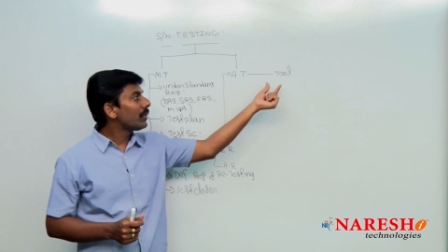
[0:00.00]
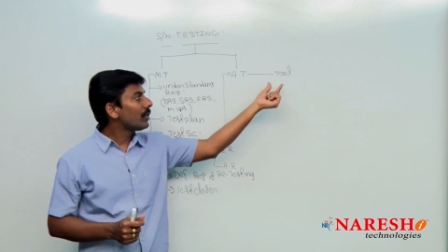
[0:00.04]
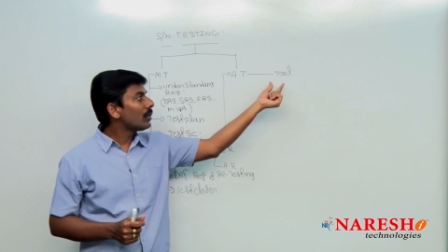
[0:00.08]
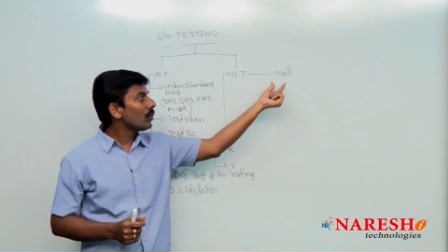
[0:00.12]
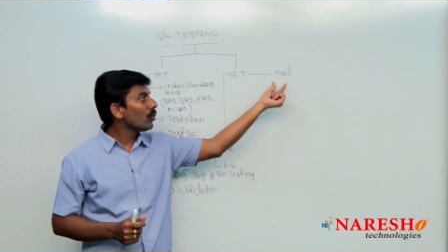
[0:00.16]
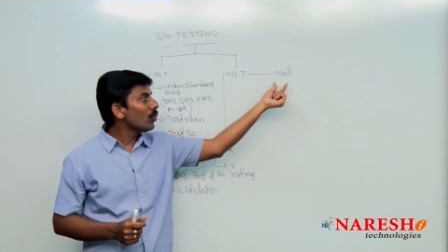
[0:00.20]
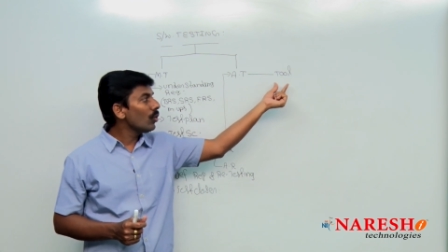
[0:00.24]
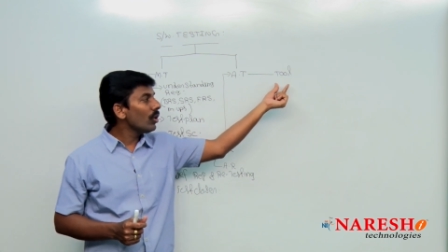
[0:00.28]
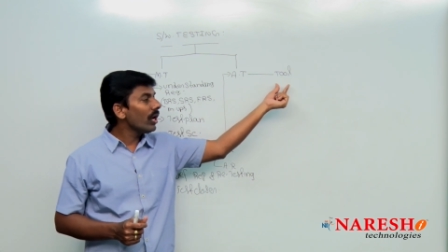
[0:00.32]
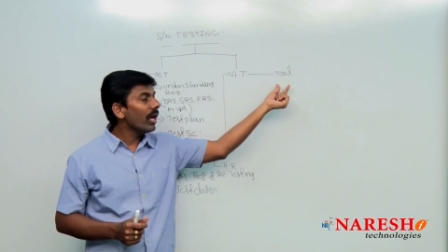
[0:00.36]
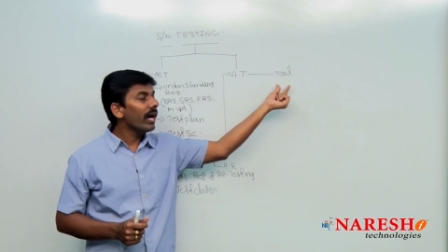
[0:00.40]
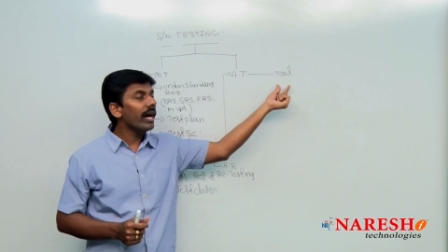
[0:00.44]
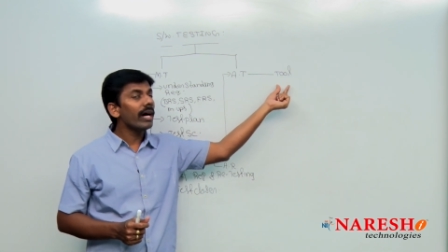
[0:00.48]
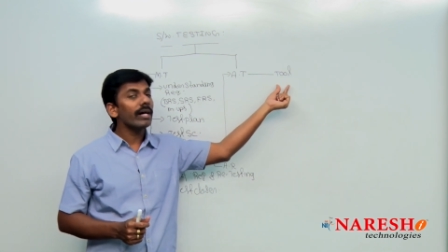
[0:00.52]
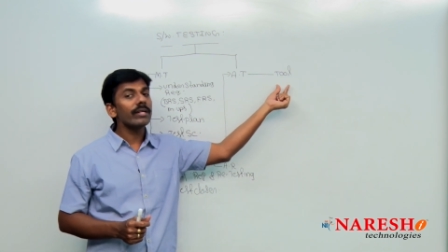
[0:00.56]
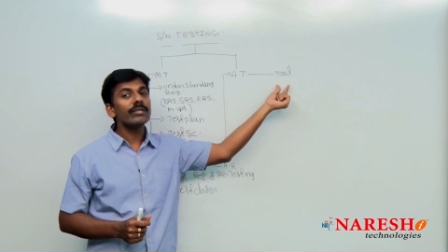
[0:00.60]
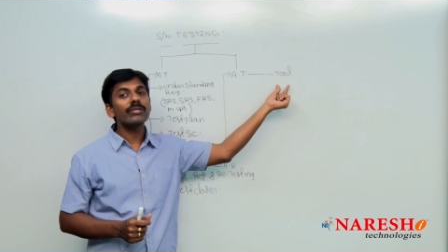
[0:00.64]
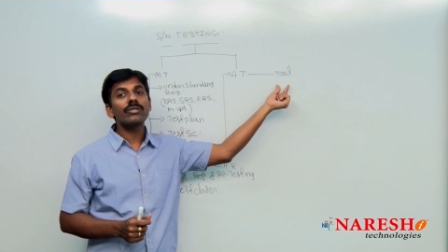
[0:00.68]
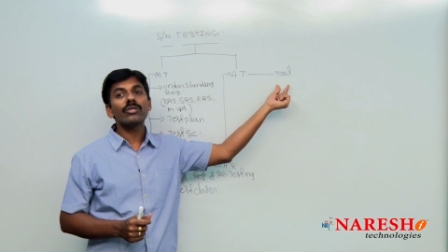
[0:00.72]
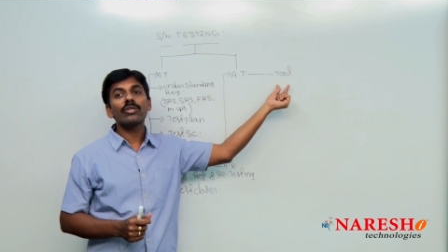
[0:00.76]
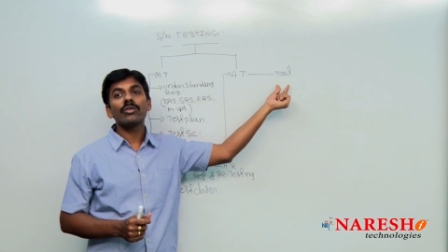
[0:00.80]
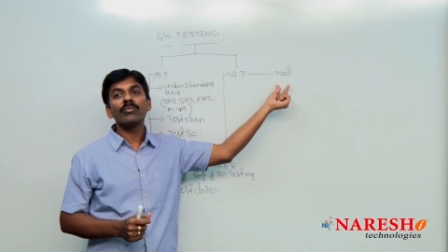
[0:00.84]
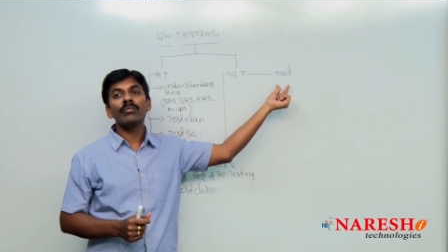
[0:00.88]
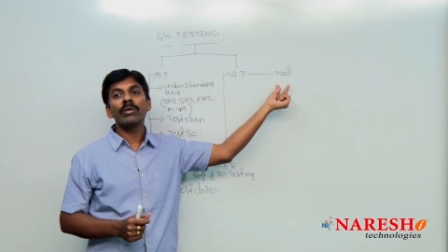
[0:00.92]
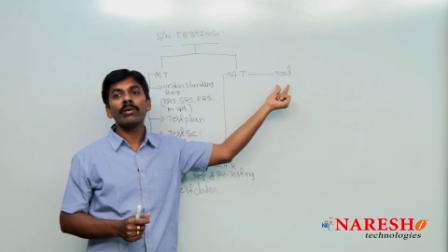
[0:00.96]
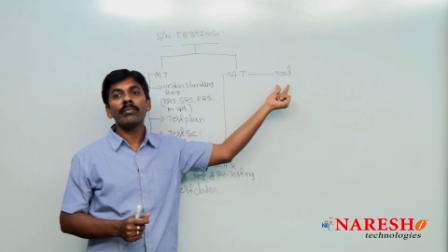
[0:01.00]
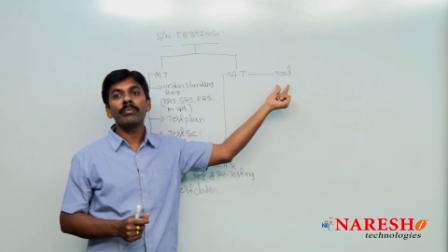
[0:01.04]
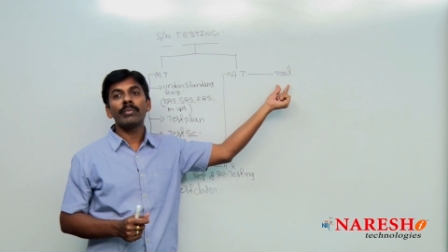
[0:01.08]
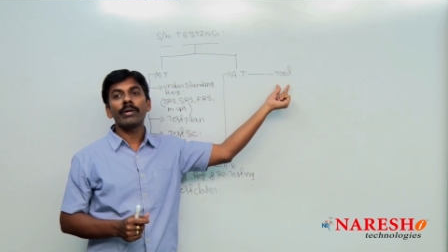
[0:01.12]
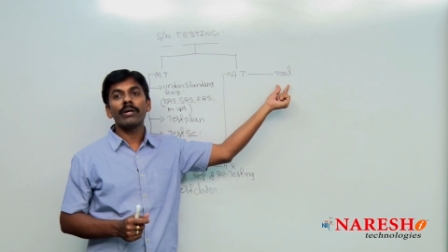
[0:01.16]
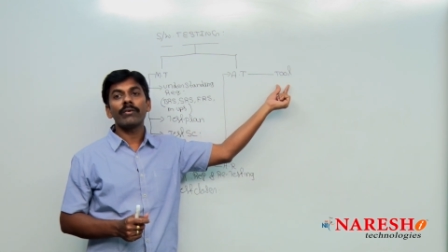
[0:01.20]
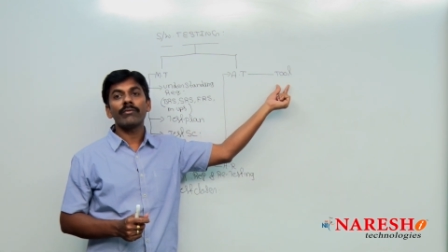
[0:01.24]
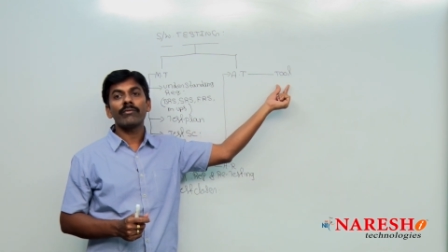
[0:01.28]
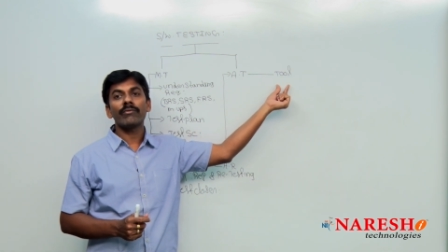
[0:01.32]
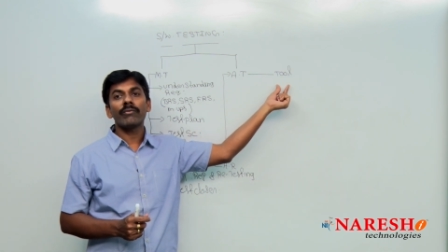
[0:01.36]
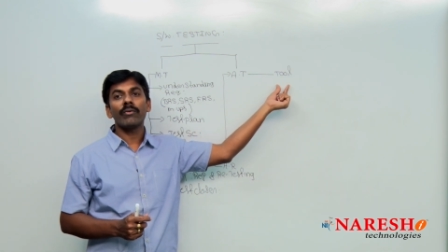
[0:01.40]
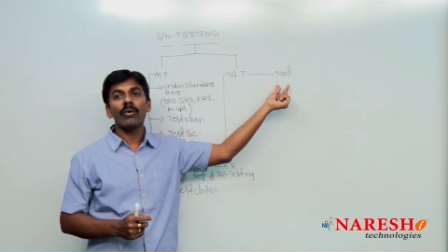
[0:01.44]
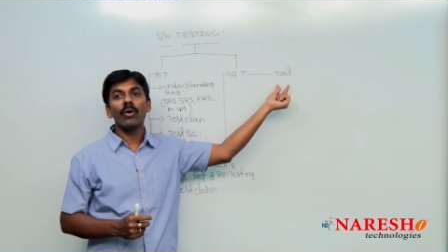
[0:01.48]
tool has to be
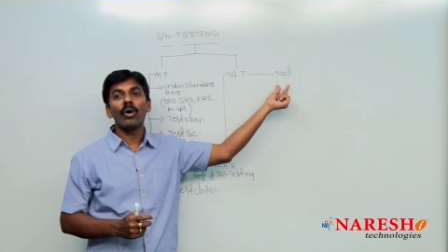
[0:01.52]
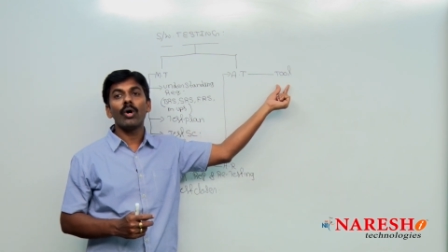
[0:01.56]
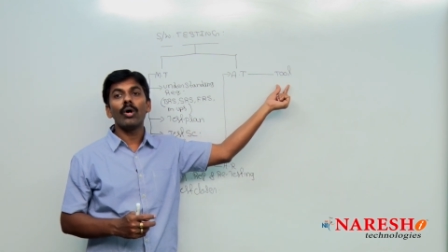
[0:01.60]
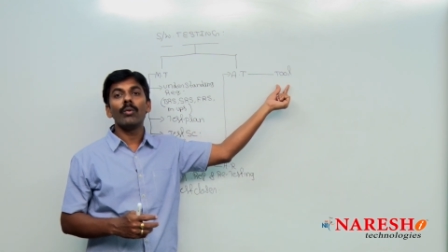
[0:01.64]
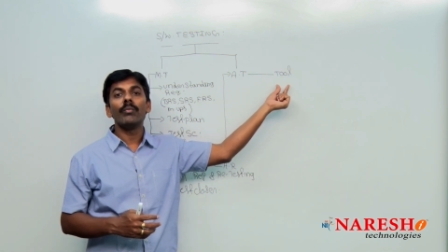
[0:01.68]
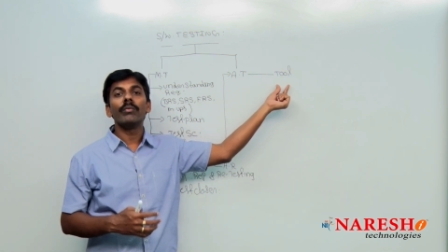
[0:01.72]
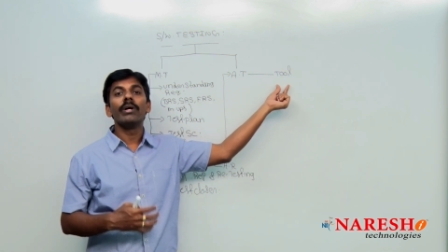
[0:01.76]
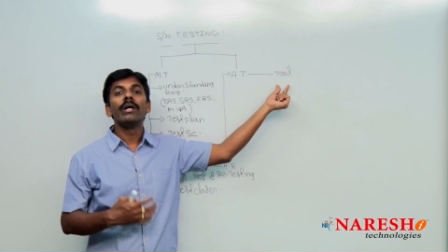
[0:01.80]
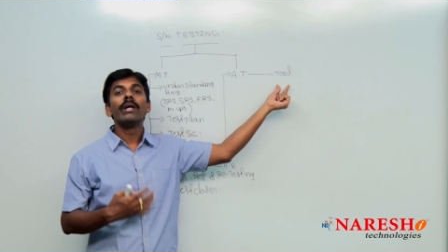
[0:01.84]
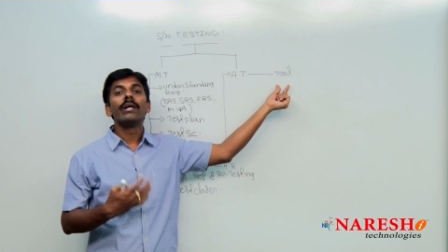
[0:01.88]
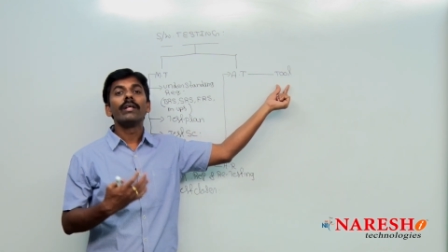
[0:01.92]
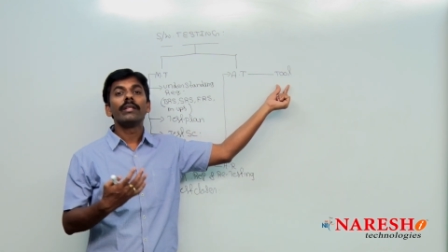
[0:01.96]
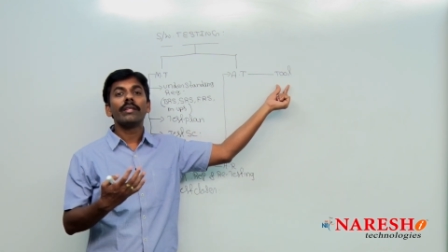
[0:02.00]
performed